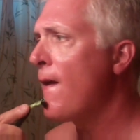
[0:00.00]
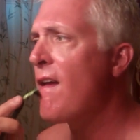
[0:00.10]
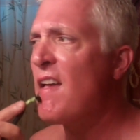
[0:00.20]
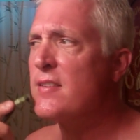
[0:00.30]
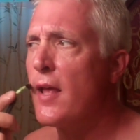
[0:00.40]

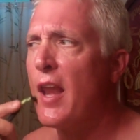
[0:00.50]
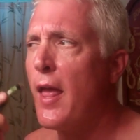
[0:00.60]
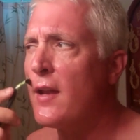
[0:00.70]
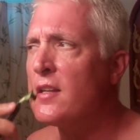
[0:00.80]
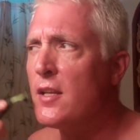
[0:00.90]
it has that
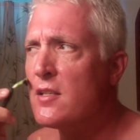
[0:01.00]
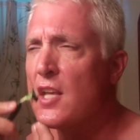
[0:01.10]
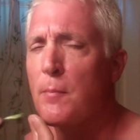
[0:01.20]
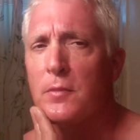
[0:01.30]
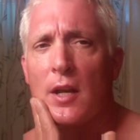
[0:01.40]

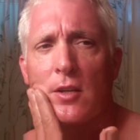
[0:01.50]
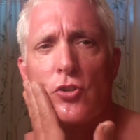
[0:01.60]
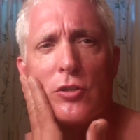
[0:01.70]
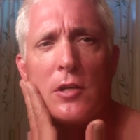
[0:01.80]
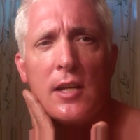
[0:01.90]
antiseptic
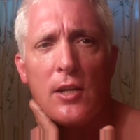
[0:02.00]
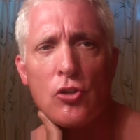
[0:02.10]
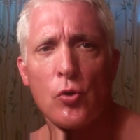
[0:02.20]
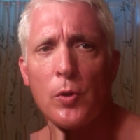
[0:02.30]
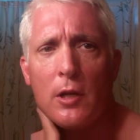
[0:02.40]
tea
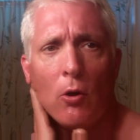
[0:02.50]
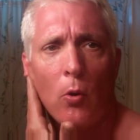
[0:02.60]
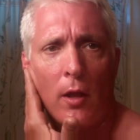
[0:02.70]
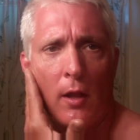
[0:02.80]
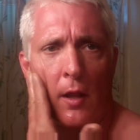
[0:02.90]
tree
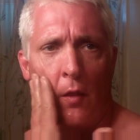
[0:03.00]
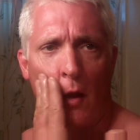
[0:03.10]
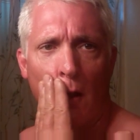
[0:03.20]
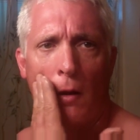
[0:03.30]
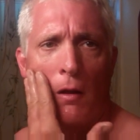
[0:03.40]
oil on
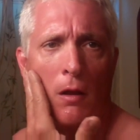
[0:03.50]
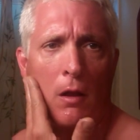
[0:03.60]
there,